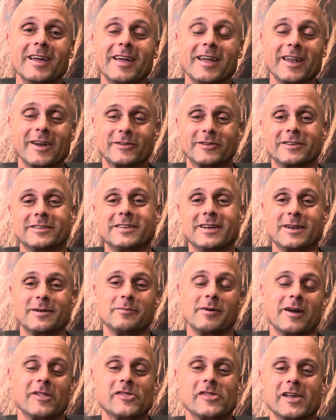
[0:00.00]
irritated
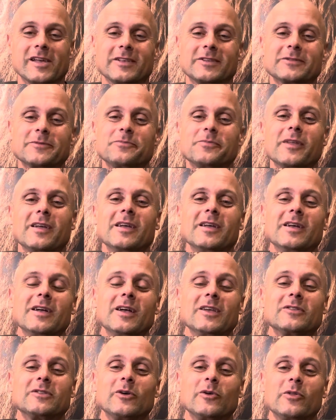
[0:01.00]
by things.
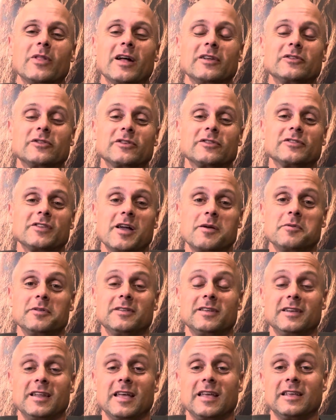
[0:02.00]
So that's your assignment
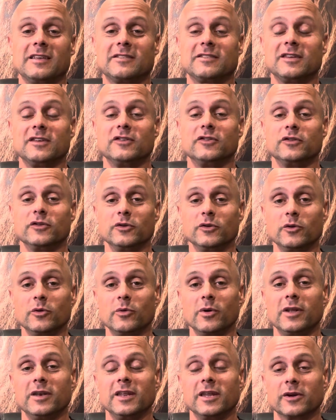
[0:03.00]
today, is to do
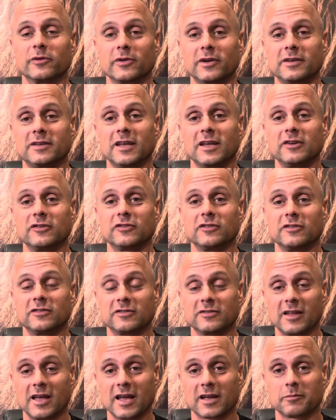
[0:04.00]
an irritation
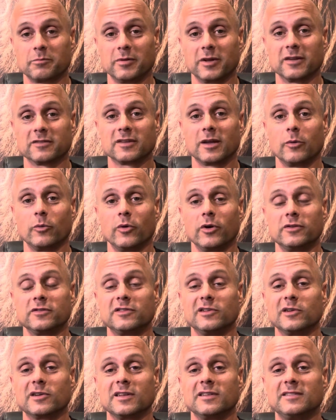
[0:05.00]
stack, because I want
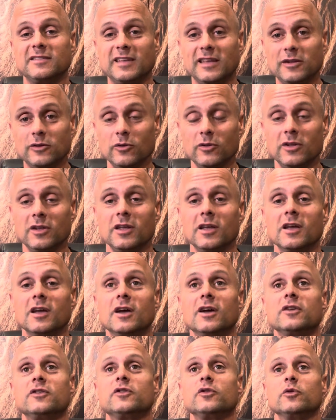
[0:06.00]
to continually
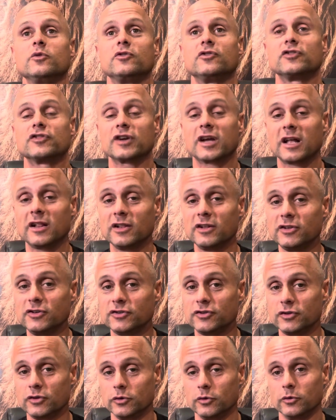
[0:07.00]
to
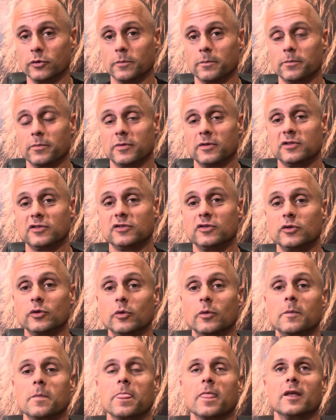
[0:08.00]
challenge you
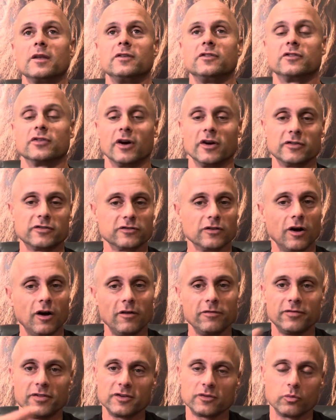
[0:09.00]
to dust
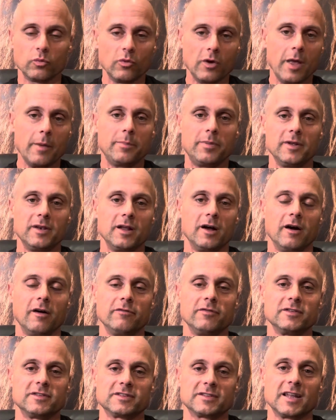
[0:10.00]
off this weapon of
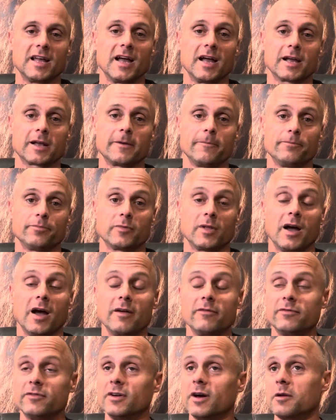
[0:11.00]
the stack.
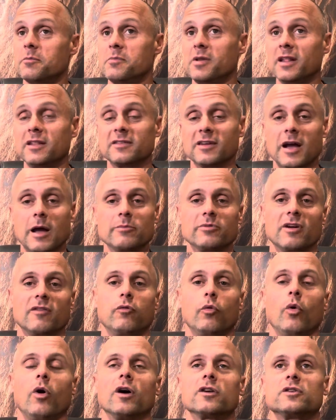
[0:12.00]
I've done it many times. I've
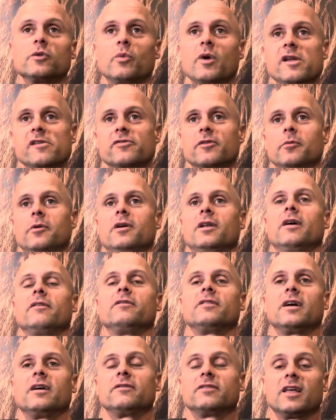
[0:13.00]
walked away from
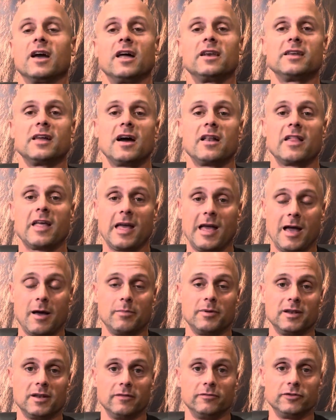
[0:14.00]
it. I've gotten out of the
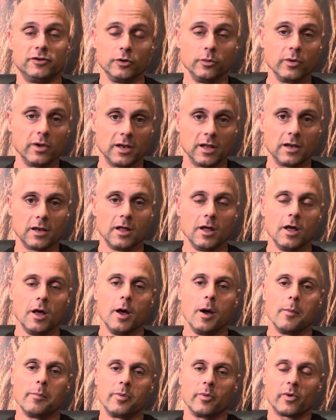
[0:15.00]
habit of doing it.
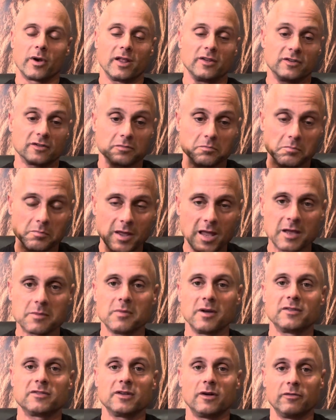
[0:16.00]
But when I just make
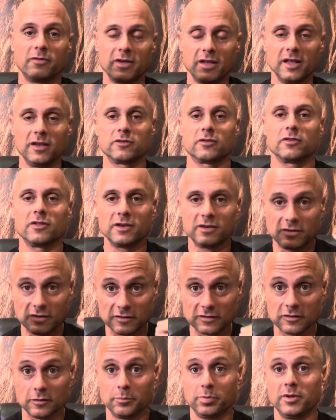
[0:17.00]
myself enter the
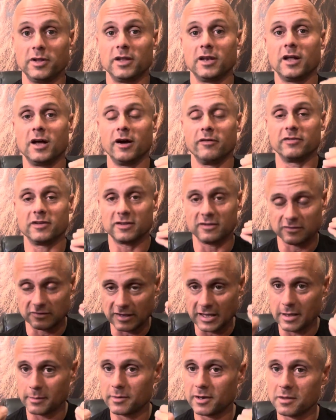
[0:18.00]
discipline of
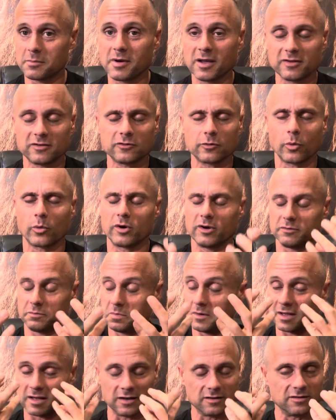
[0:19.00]
examining my stories,
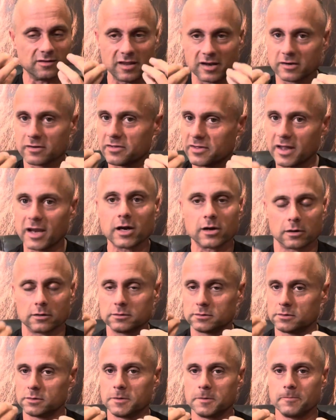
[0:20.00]
because they're
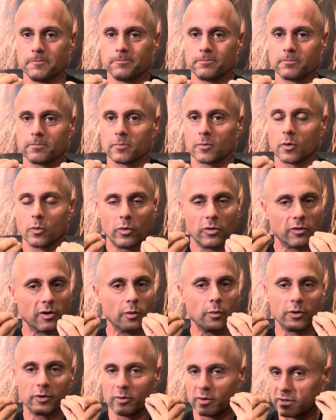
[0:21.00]
there, whether I
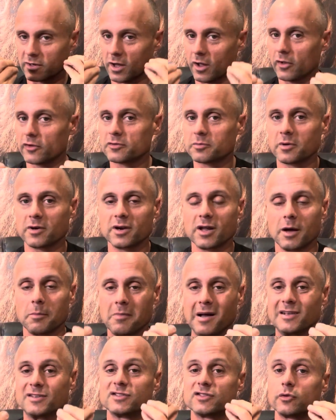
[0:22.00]
want to acknowledge them or not,
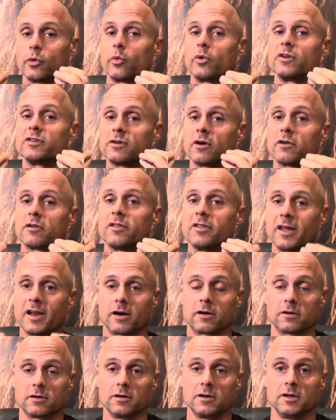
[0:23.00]
my stories are
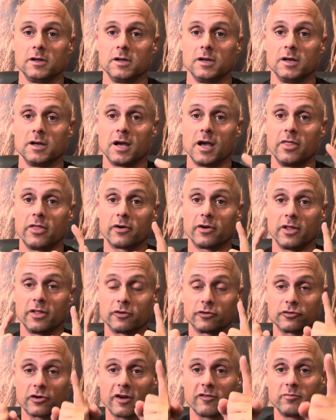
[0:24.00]
there. And they're
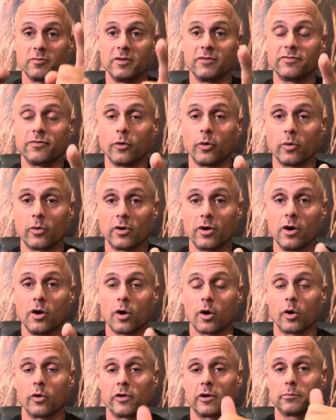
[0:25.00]
either driving me forward
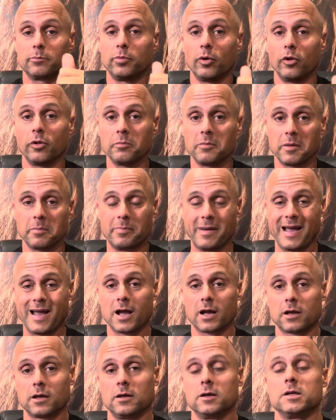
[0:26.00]
or they're pulling me
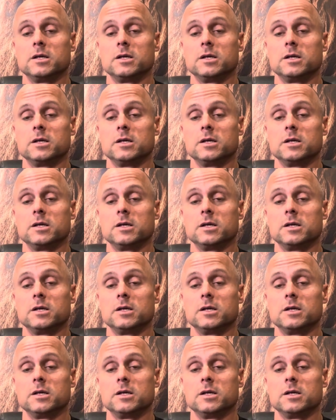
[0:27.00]
back.